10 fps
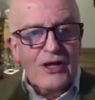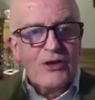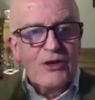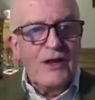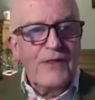
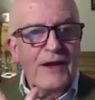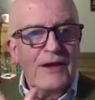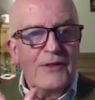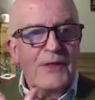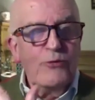you know, that
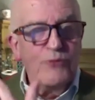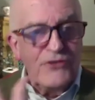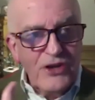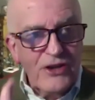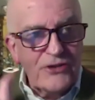
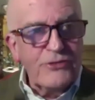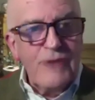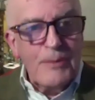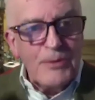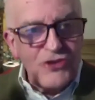resonant
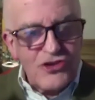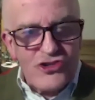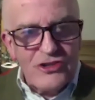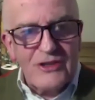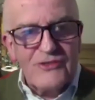
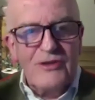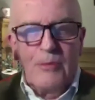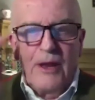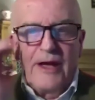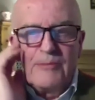repetition that is
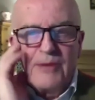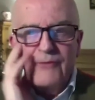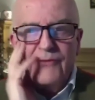implied by